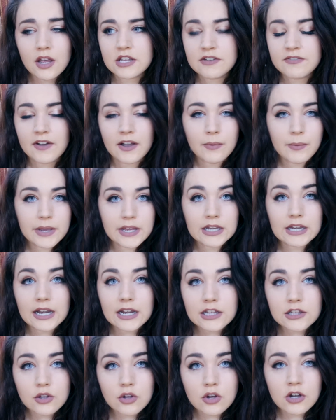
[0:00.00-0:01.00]
If I waited
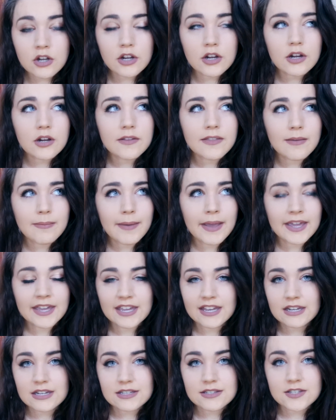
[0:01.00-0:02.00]
any longer, that my
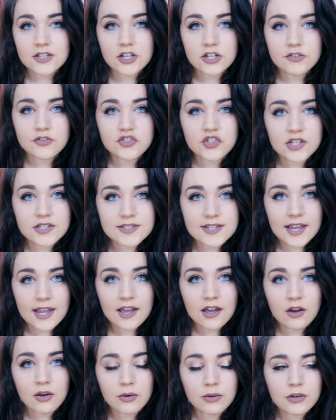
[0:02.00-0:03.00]
kidneys could have shut
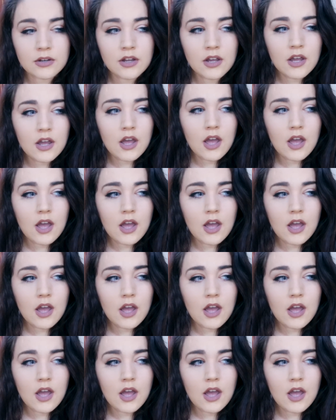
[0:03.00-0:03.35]
down,